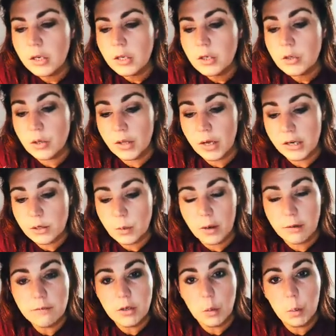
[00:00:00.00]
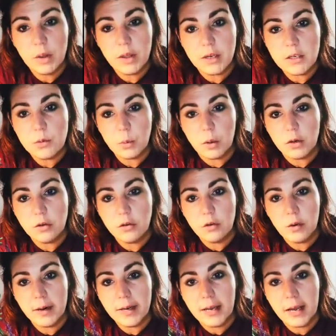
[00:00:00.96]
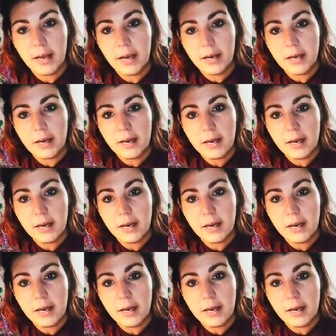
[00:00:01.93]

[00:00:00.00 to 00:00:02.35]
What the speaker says: So that's what I've done with this one. So again,